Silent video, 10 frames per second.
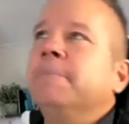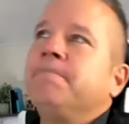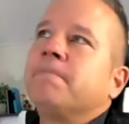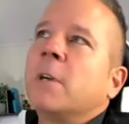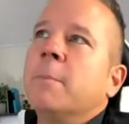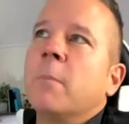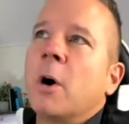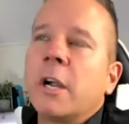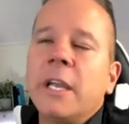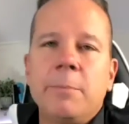a
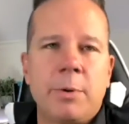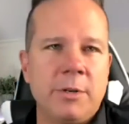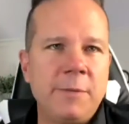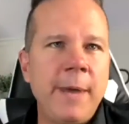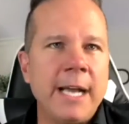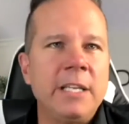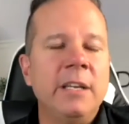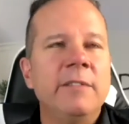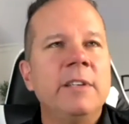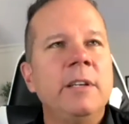market
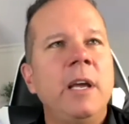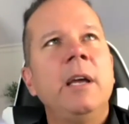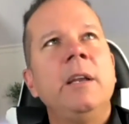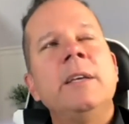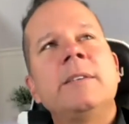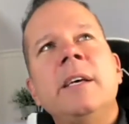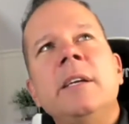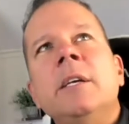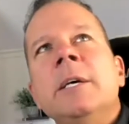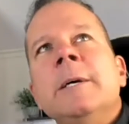perspective, and is
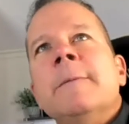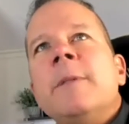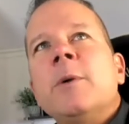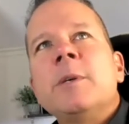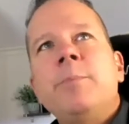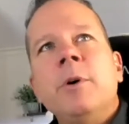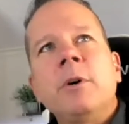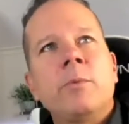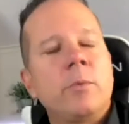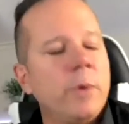that there was a
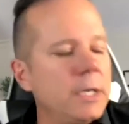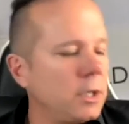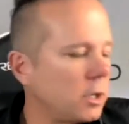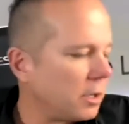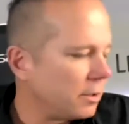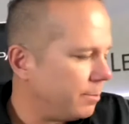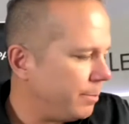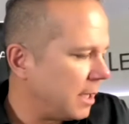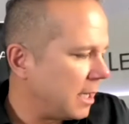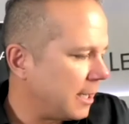book written called
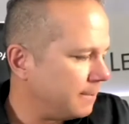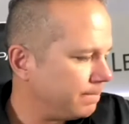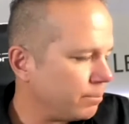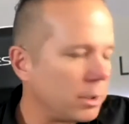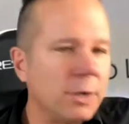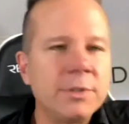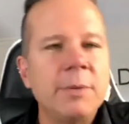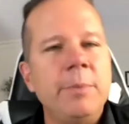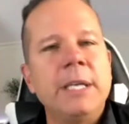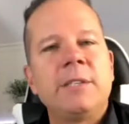Blown to
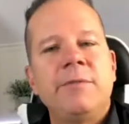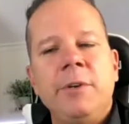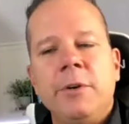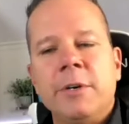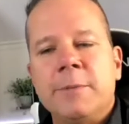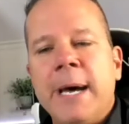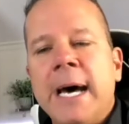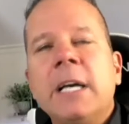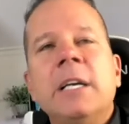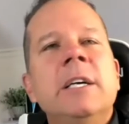Bits a few years
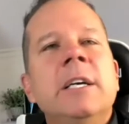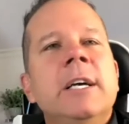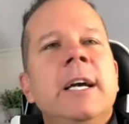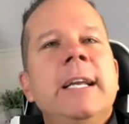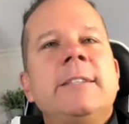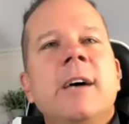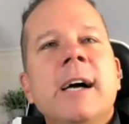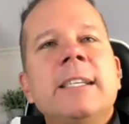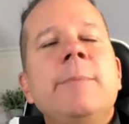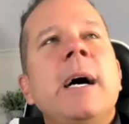back, and it
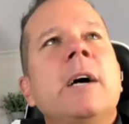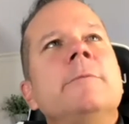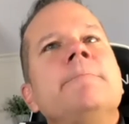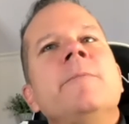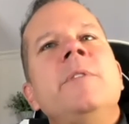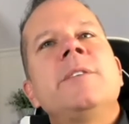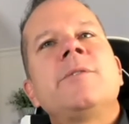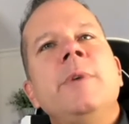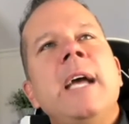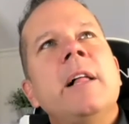talked about this
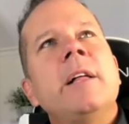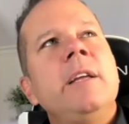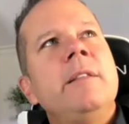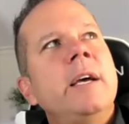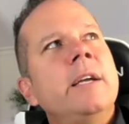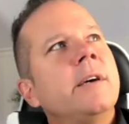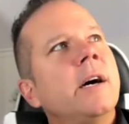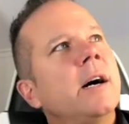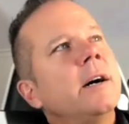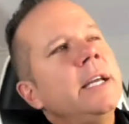reality that
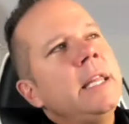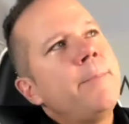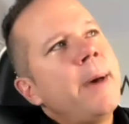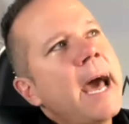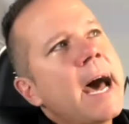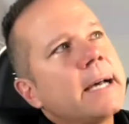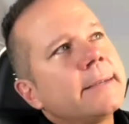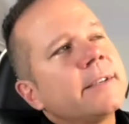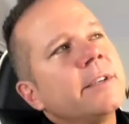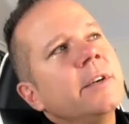in the
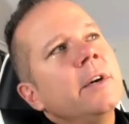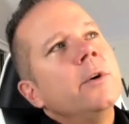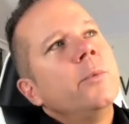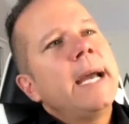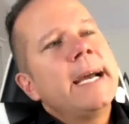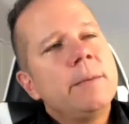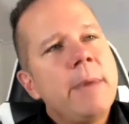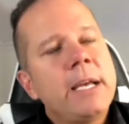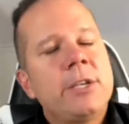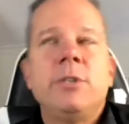past, we had to make